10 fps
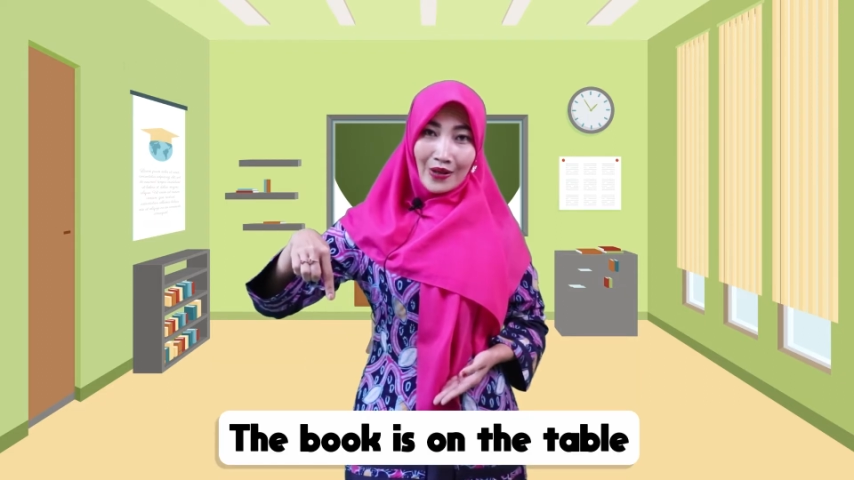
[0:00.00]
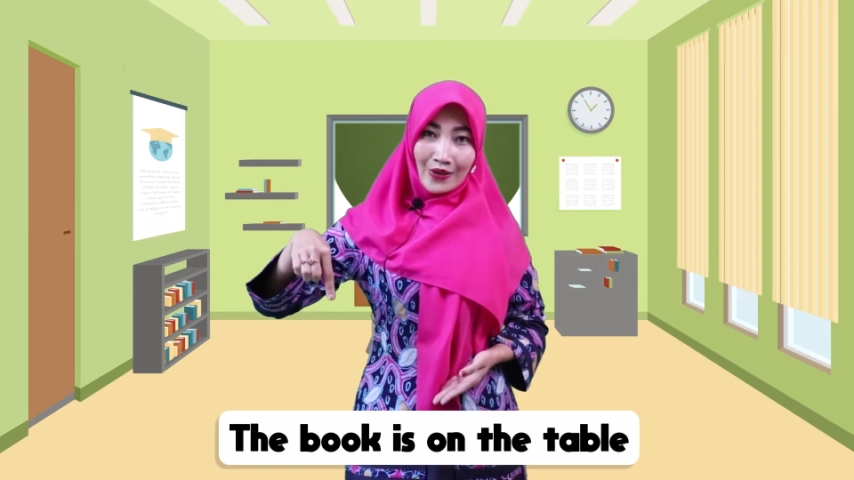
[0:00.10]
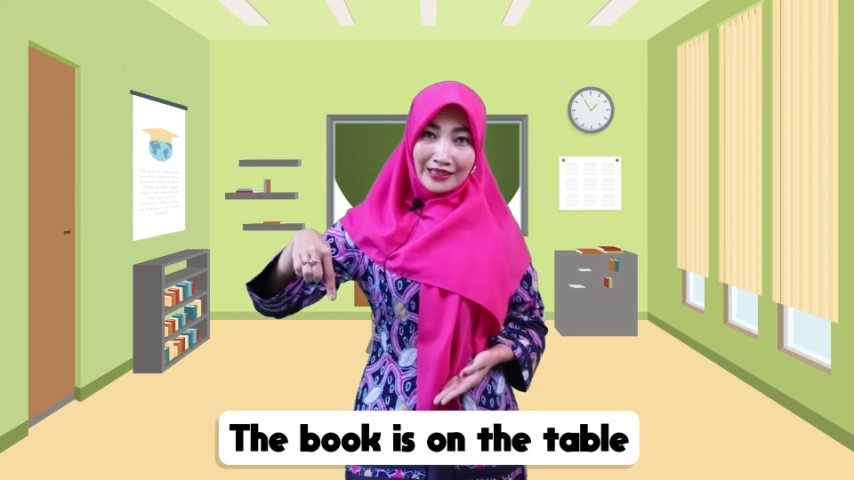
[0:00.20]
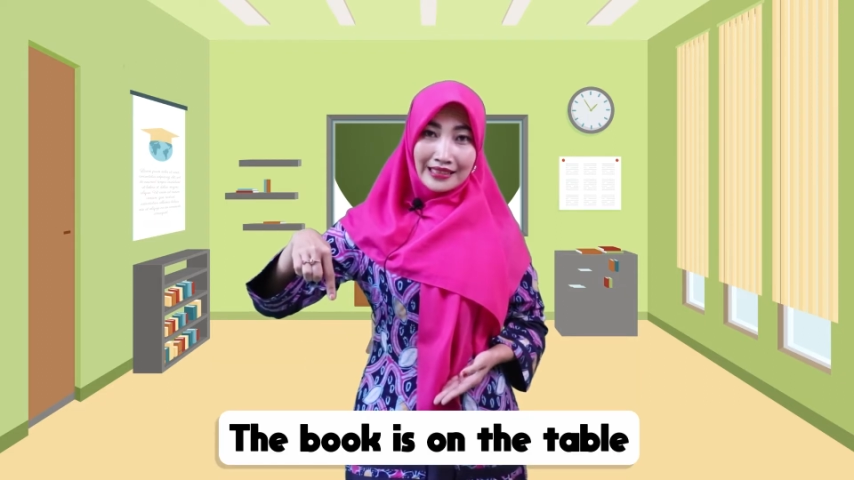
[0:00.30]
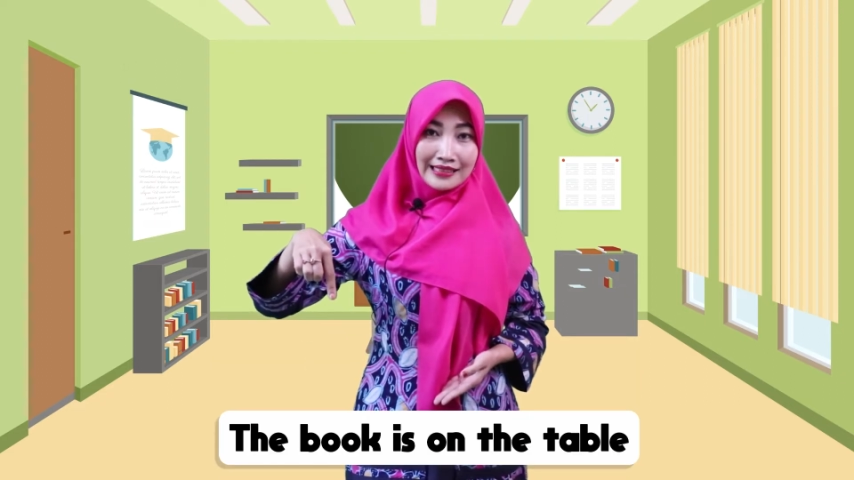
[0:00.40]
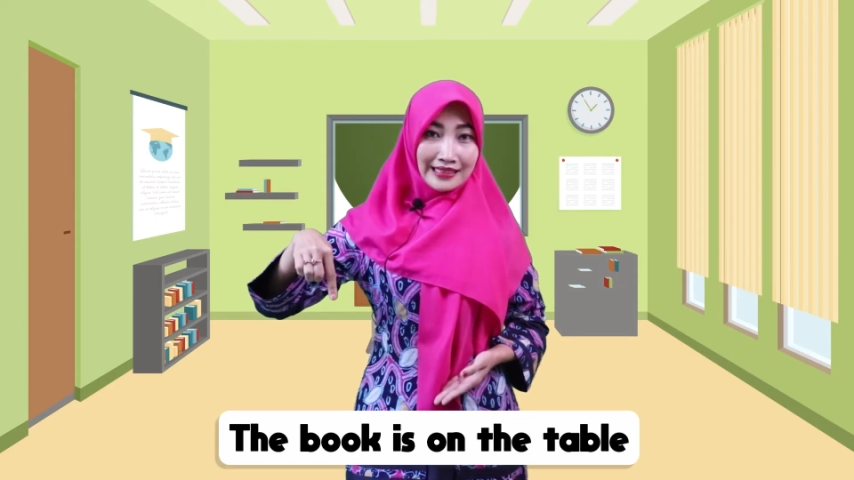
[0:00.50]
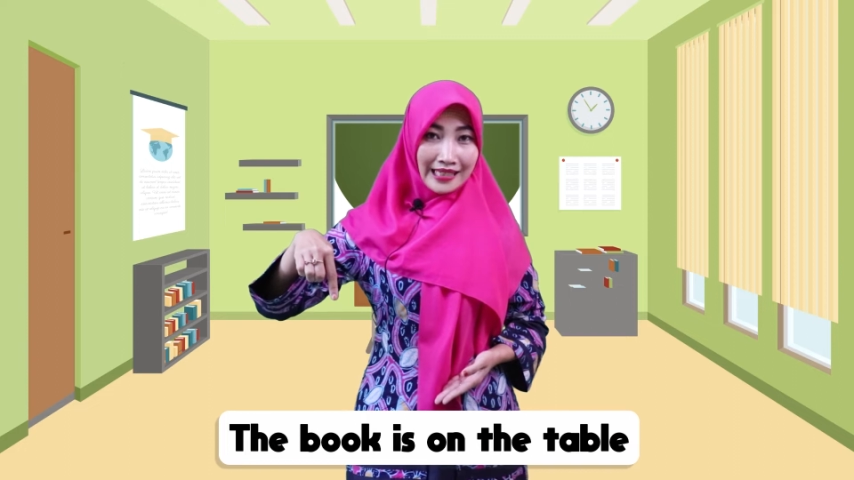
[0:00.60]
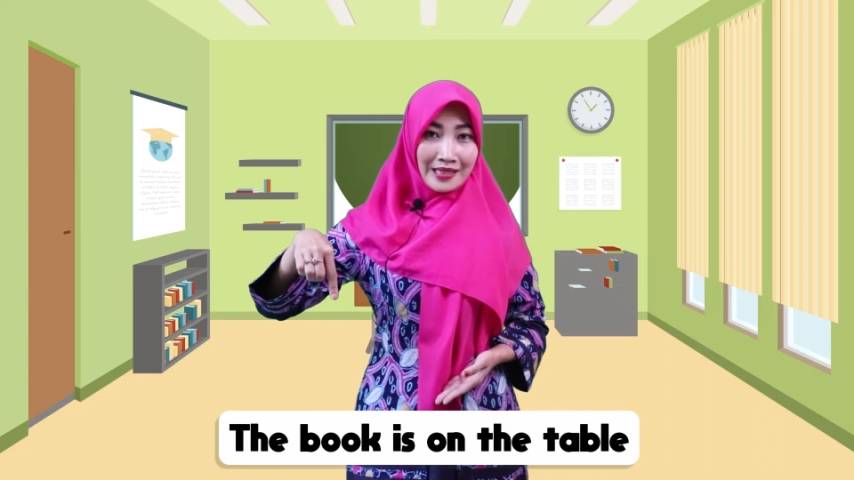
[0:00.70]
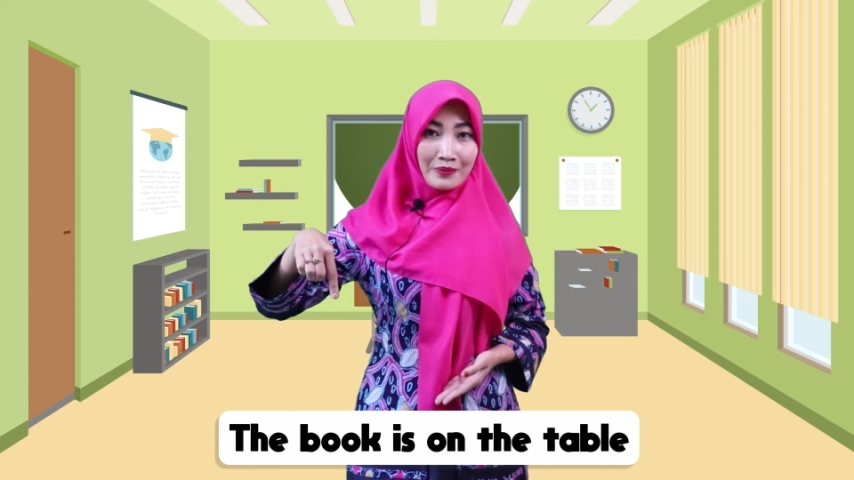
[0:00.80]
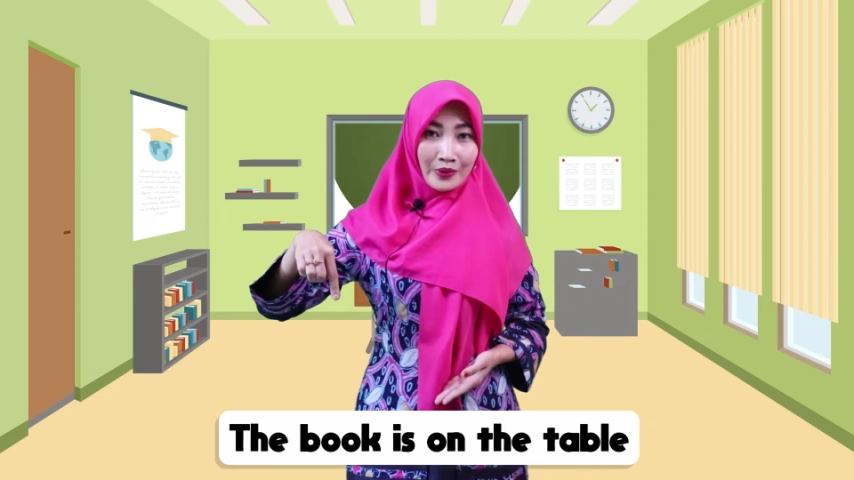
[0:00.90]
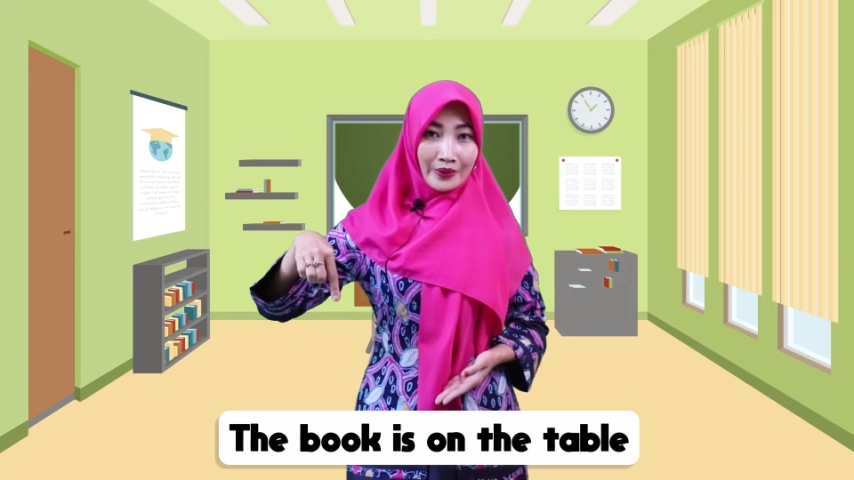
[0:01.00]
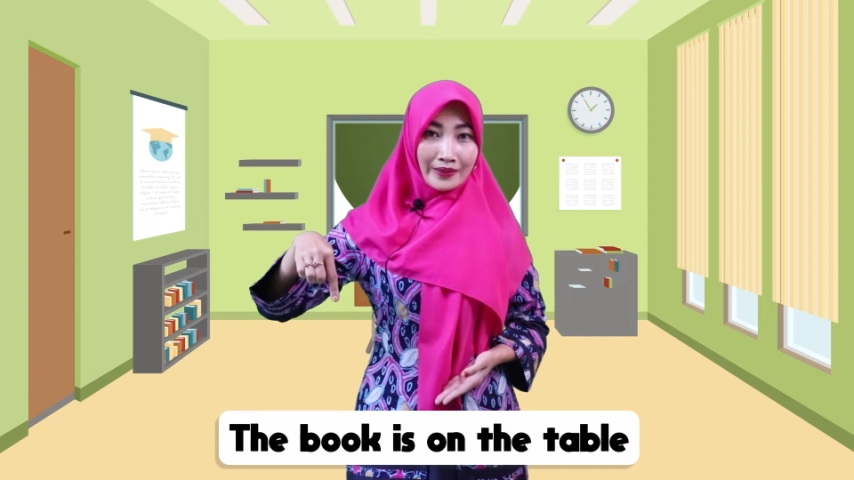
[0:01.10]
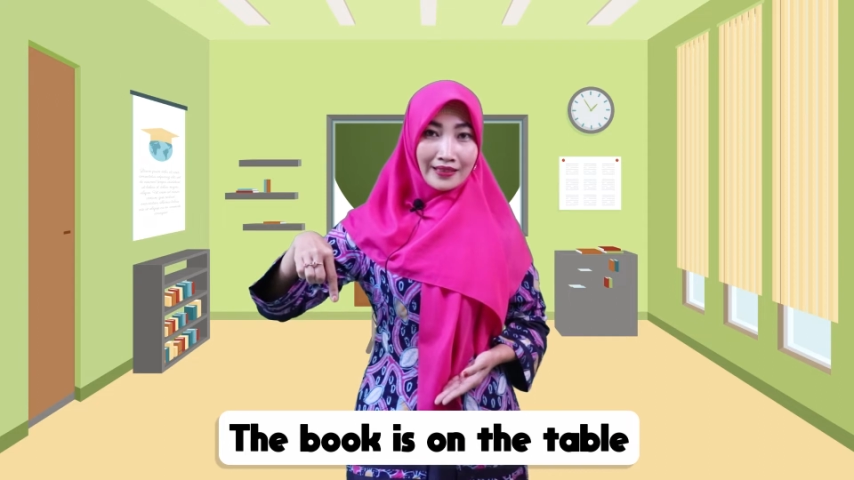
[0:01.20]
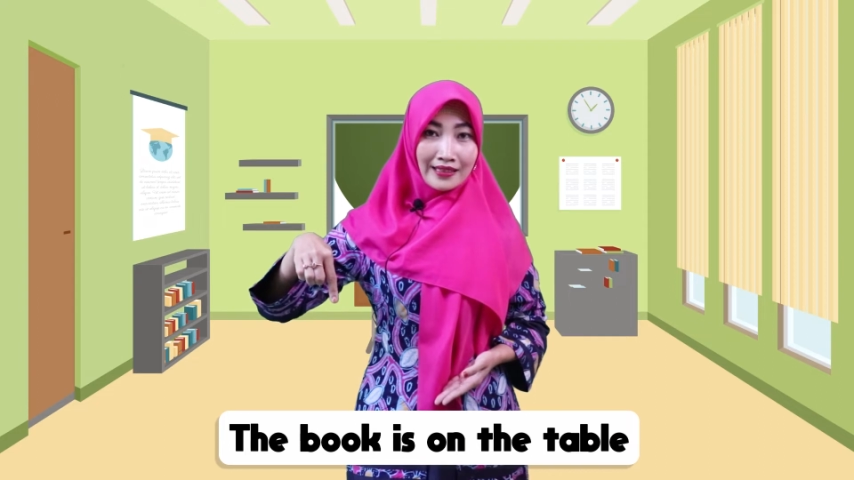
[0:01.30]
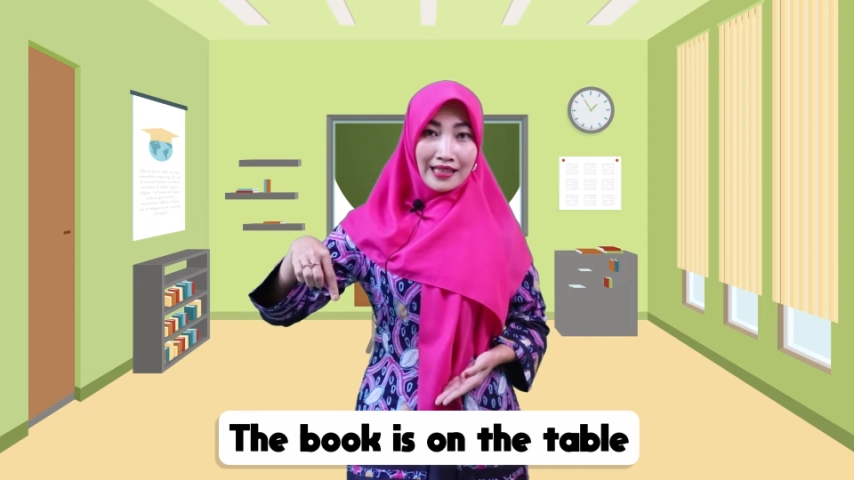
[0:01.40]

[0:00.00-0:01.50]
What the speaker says: on the table.